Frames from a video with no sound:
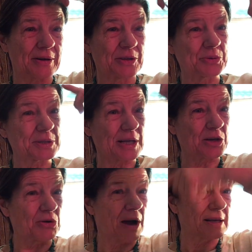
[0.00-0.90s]
In other words, they
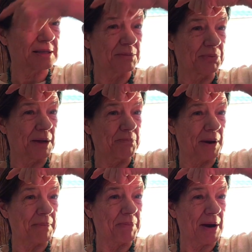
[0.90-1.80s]
cross the
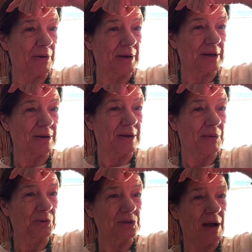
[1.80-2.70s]
blood-brain barrier,
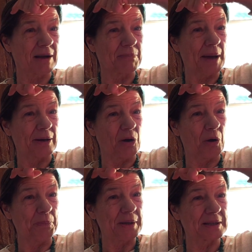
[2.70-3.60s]
and we'll talk about
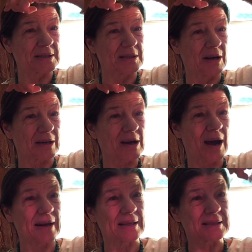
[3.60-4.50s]
opiates and
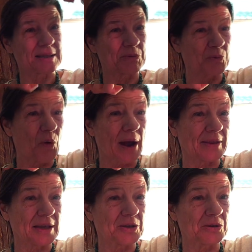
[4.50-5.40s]
narcotics and why
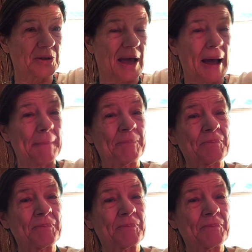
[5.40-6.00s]
they do that.